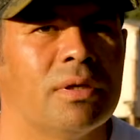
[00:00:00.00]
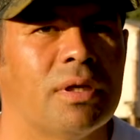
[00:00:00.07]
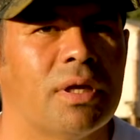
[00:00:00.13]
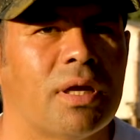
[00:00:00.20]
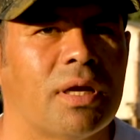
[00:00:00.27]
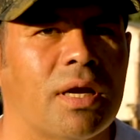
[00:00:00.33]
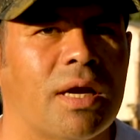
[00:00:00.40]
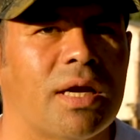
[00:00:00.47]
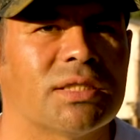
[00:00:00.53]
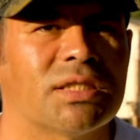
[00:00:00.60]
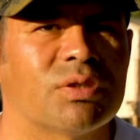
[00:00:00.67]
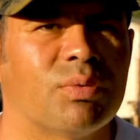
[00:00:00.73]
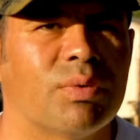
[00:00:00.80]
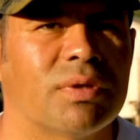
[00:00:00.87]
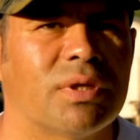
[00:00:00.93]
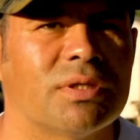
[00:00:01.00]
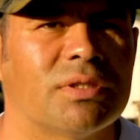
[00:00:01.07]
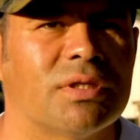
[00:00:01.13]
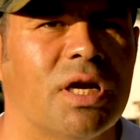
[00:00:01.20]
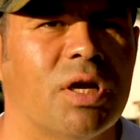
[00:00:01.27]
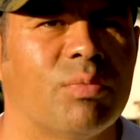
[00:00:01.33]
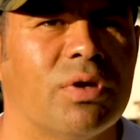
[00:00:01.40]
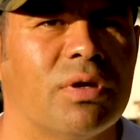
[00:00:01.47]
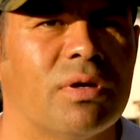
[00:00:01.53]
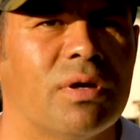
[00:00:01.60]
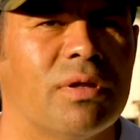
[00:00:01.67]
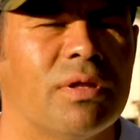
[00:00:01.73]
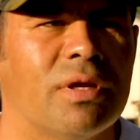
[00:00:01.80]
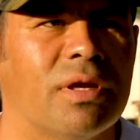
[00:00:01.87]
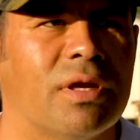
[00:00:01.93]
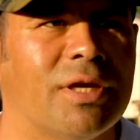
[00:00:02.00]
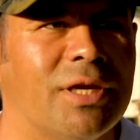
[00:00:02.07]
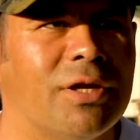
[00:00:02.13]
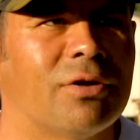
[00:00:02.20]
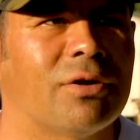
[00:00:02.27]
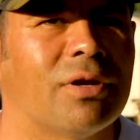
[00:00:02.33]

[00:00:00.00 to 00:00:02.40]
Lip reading: and I asked him about the sawmill. And then a year